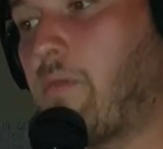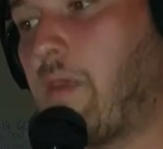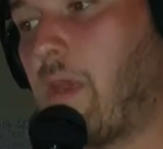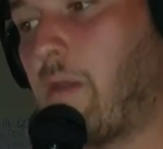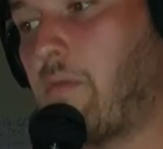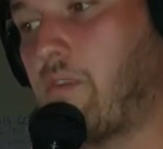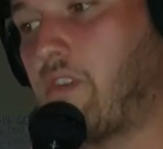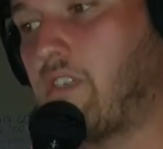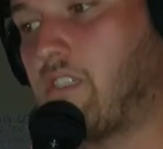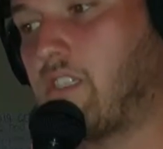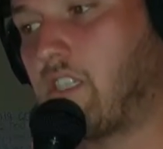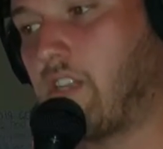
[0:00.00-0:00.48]
to be
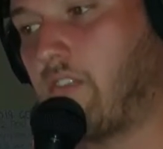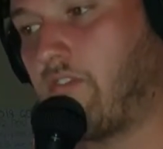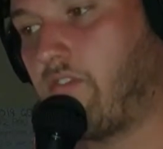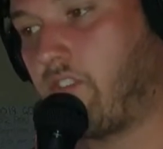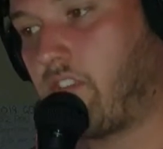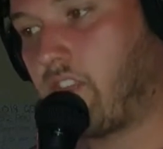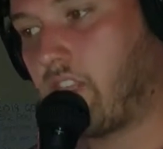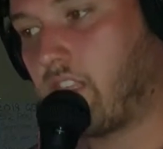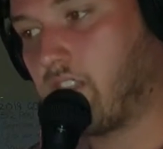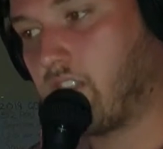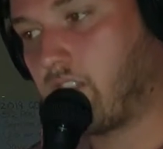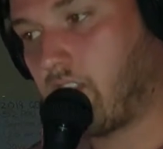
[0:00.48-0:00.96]
able to
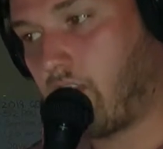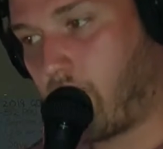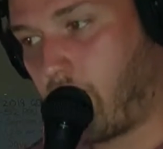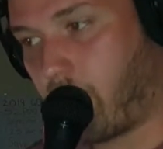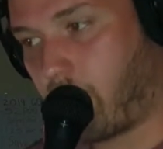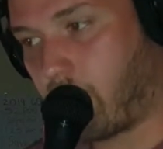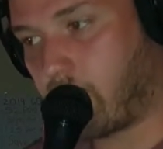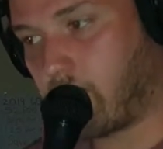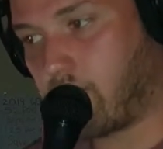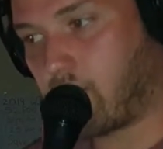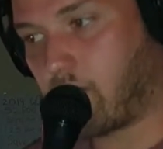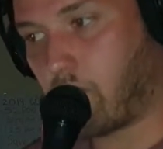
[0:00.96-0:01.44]
shift this
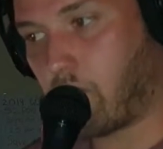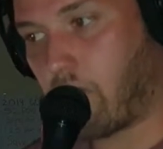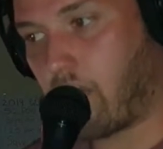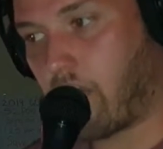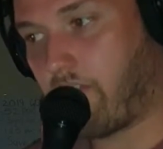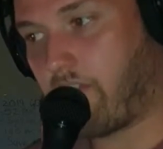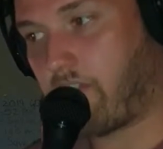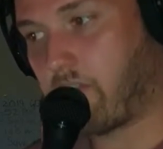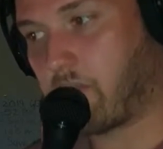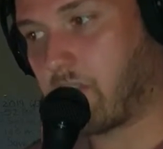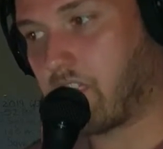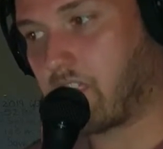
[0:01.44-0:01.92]
confidence
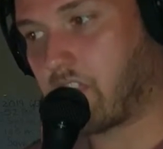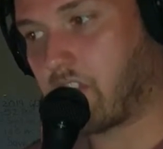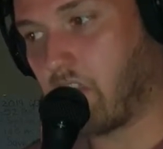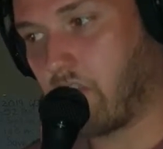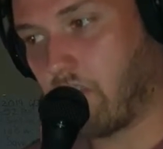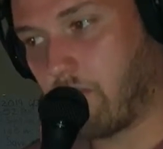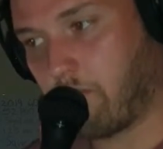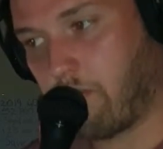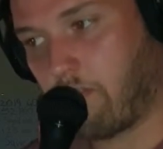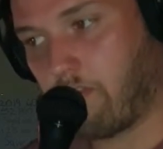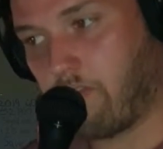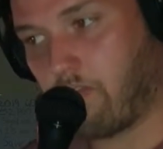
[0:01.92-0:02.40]
away from his
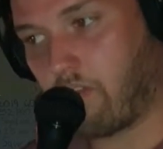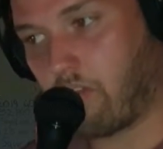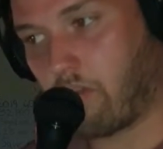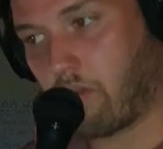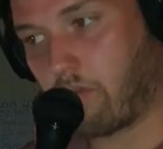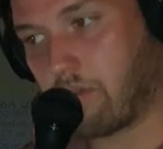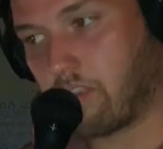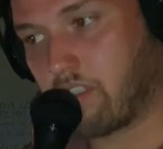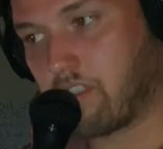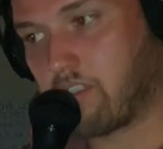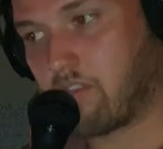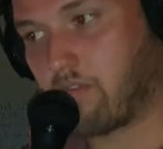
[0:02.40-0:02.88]
own
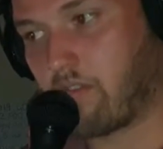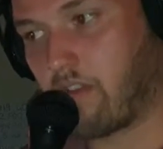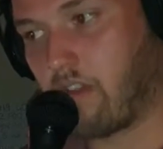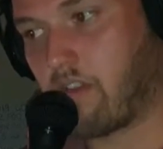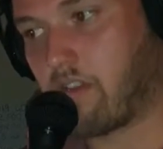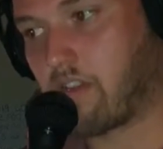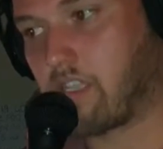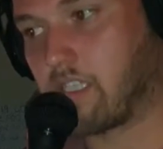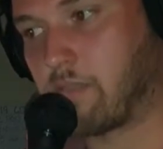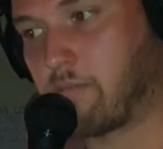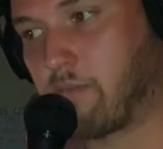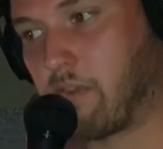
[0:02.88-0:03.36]
performance to
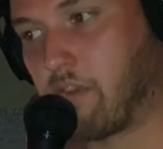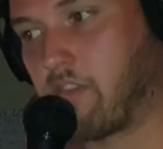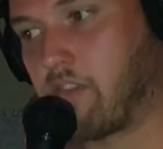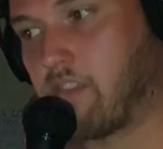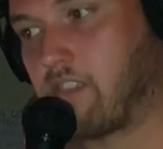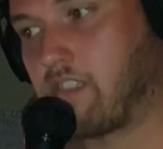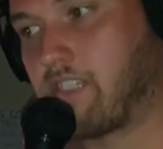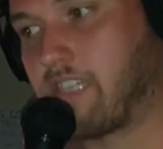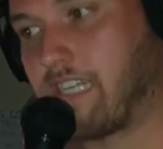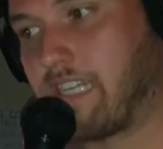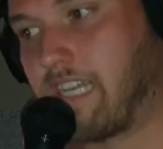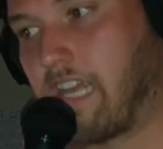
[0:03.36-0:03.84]
our
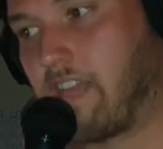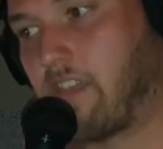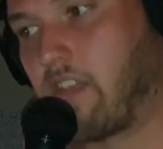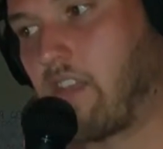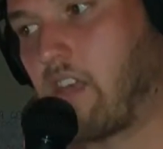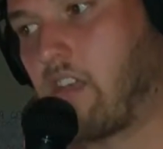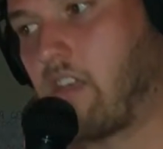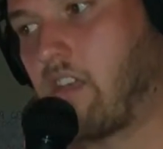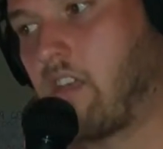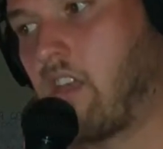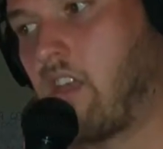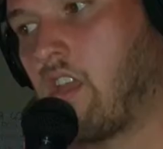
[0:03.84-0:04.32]
experience
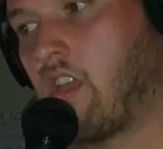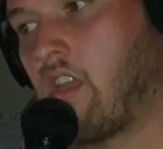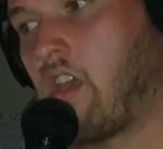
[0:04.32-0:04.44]
together.